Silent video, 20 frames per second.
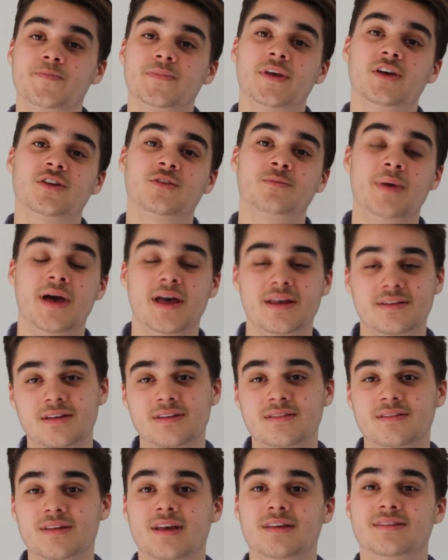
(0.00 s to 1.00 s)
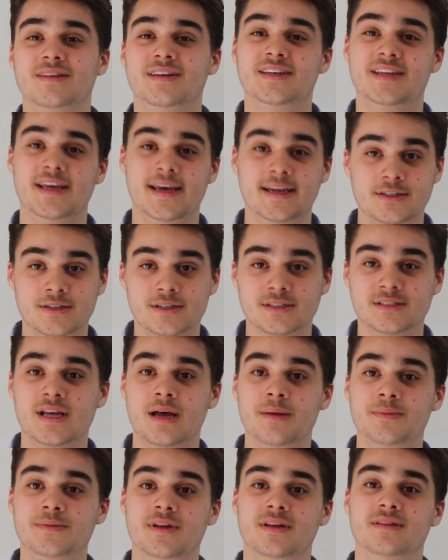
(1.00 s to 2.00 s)
Asbestos is a dangerous
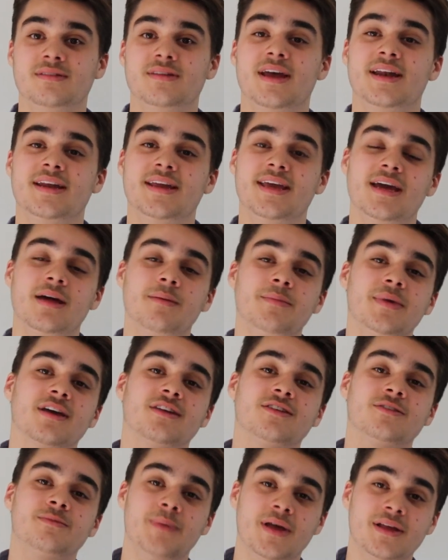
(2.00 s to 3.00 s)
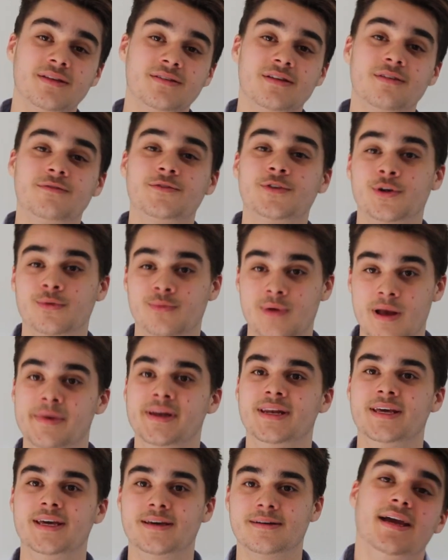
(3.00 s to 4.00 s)
substance and can be expensive to
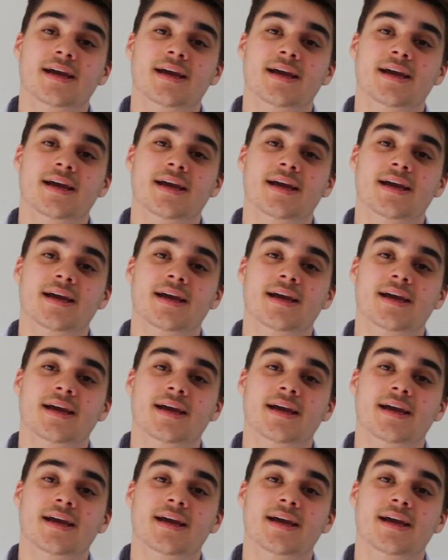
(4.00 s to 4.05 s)
remedy.